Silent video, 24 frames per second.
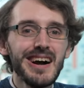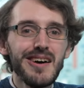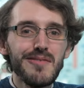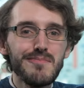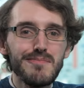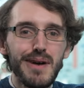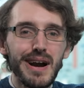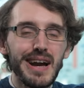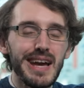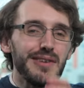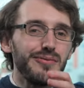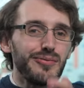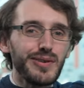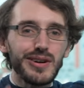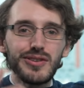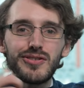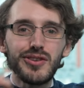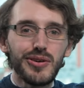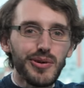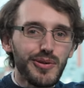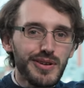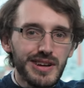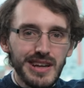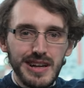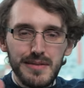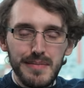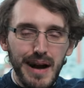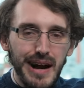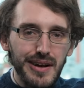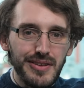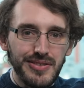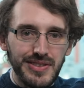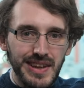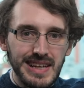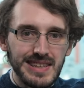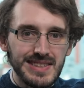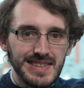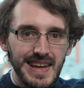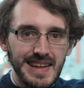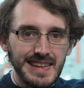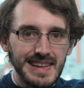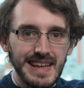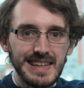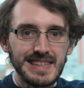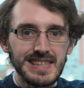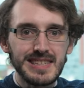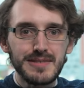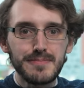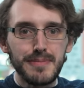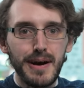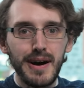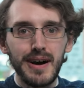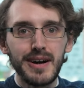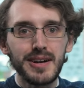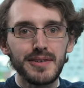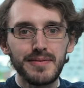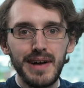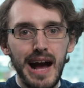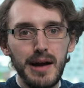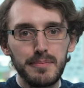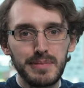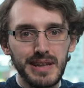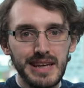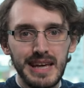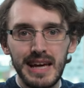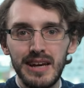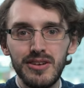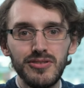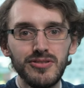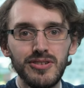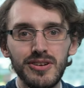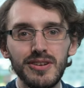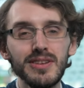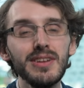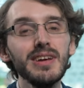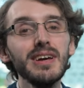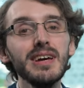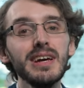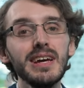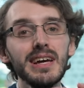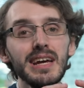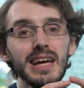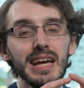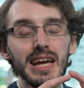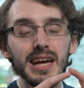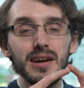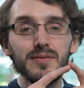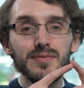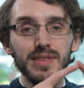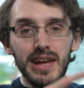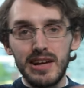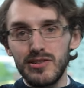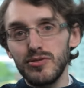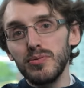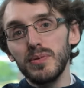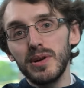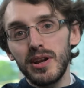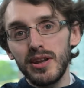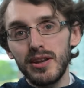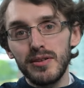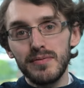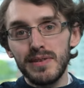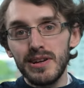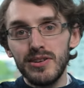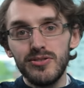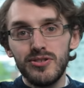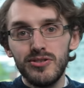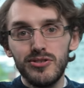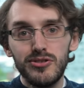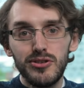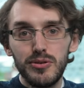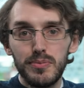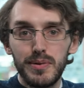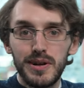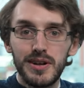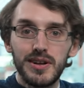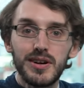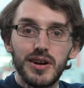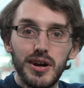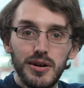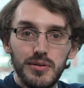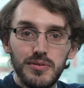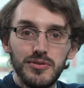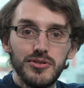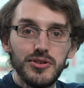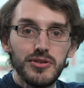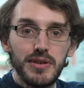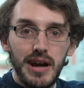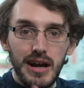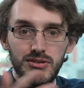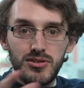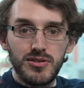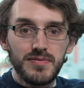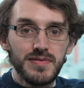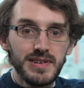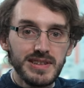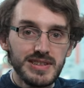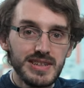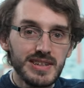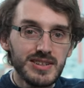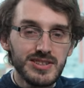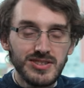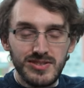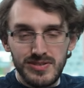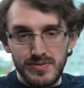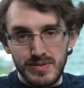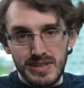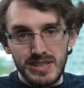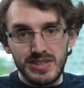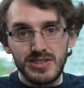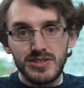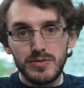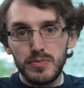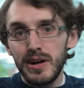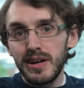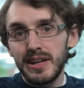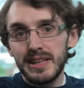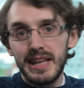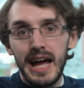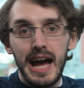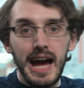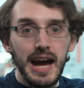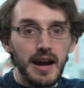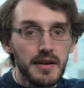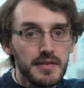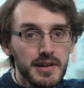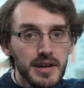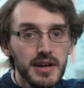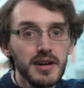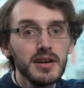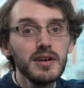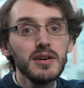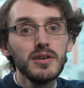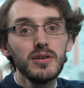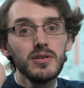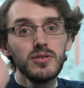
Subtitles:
But if we're talking about things like this as part of our application, if that's one of the reasons you want to go and do astrophysics, is to work in that area,